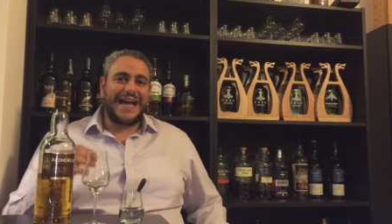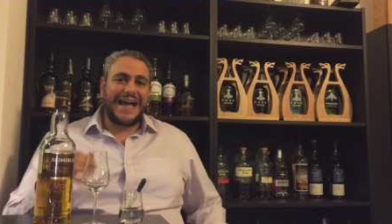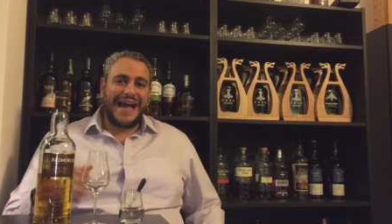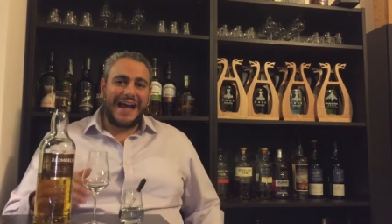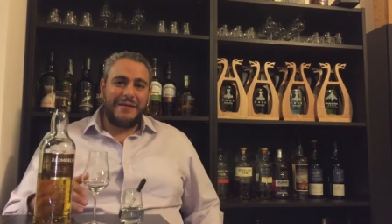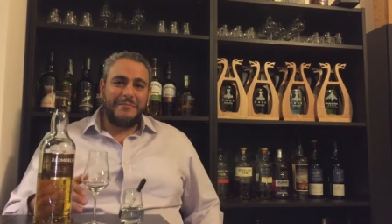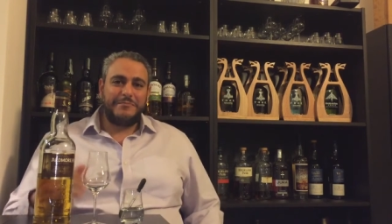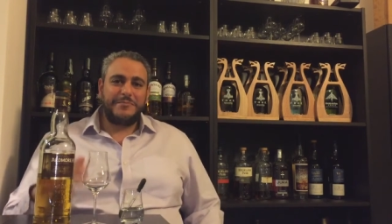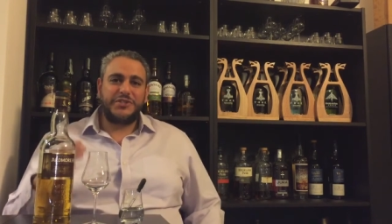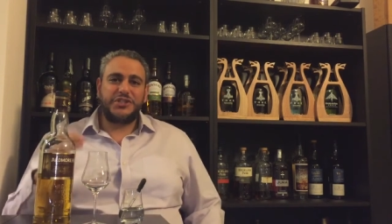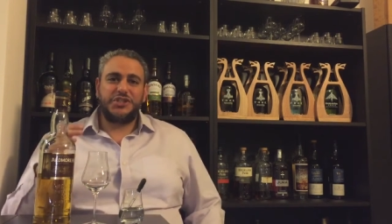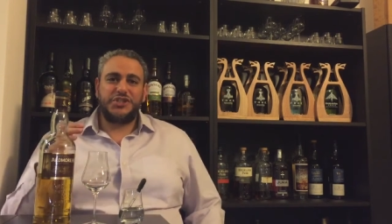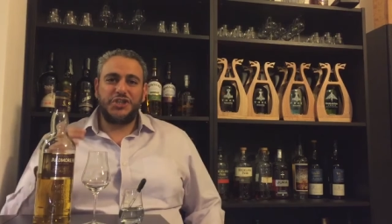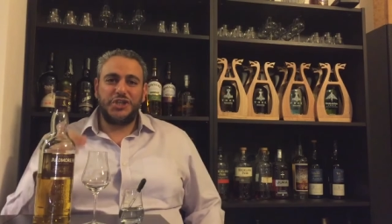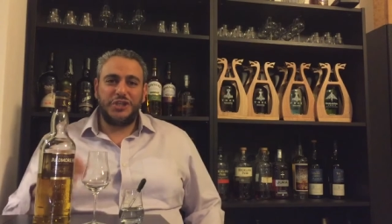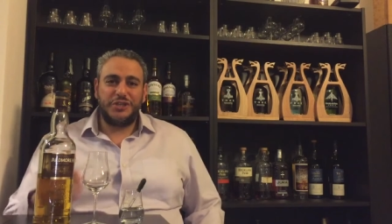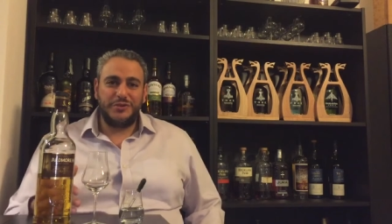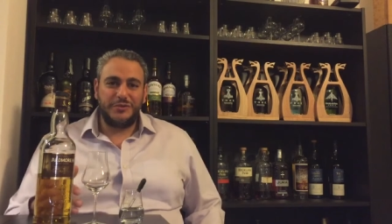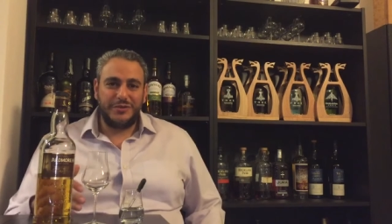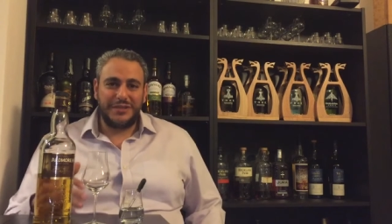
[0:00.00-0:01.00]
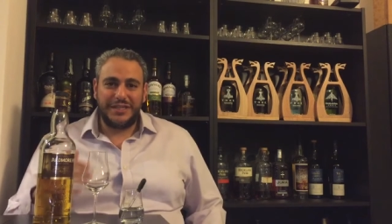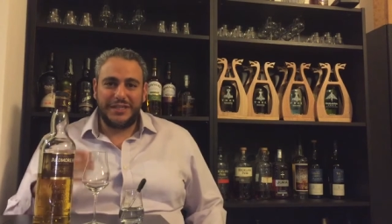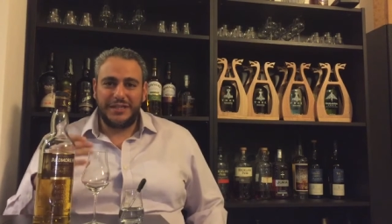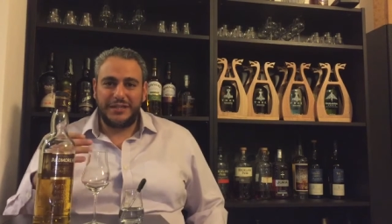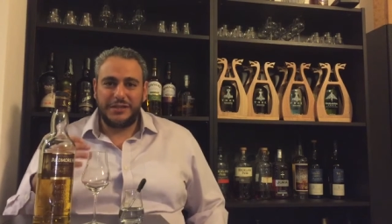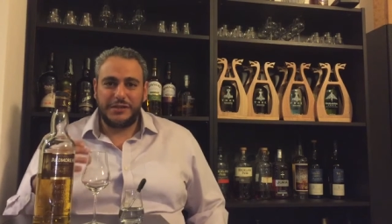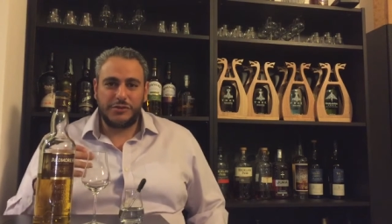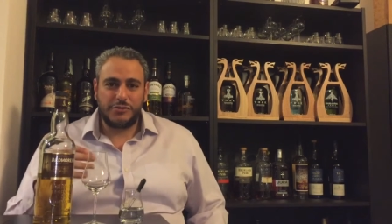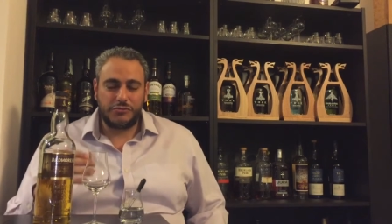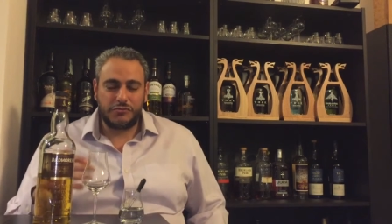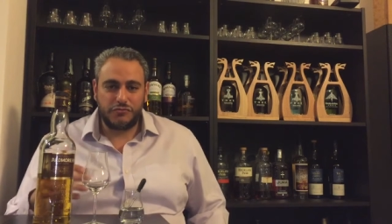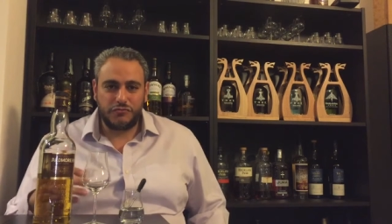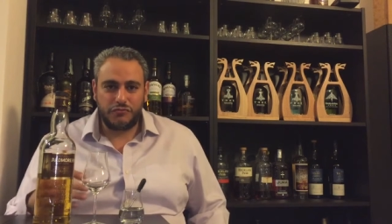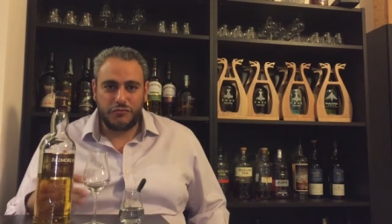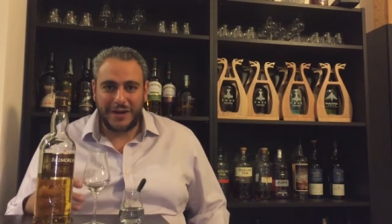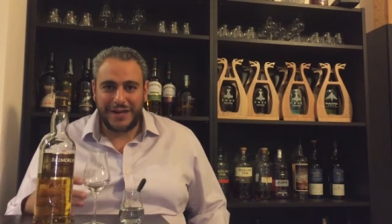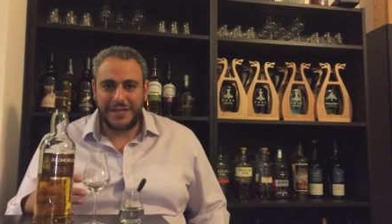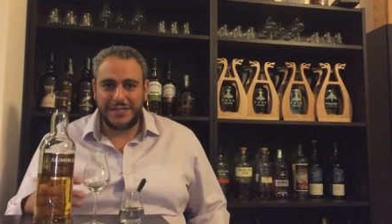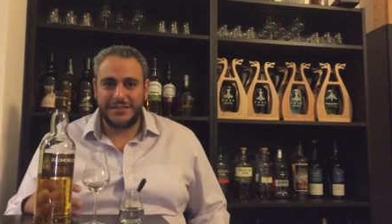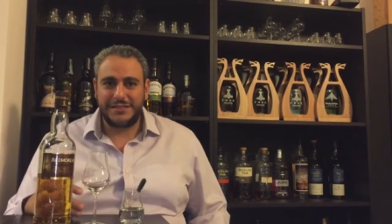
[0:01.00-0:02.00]
absolutely
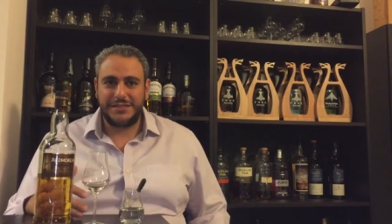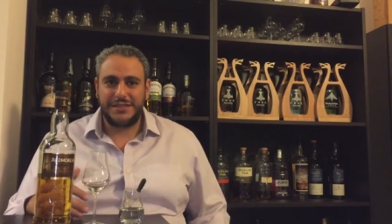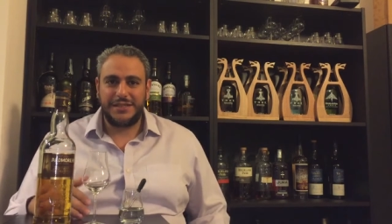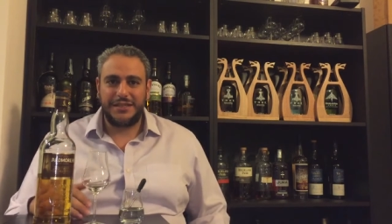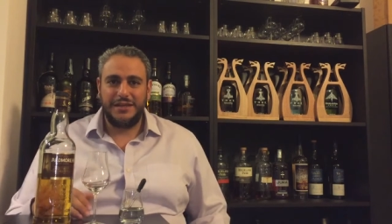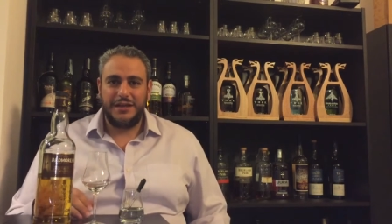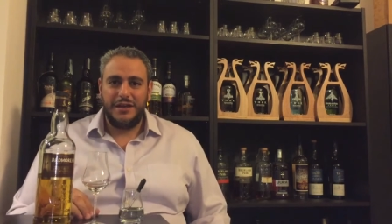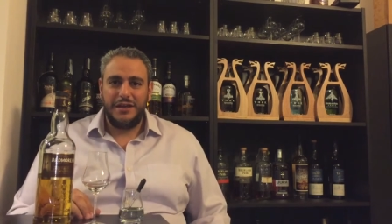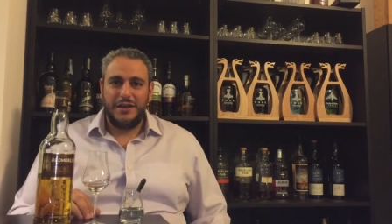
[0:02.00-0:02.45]
crazy.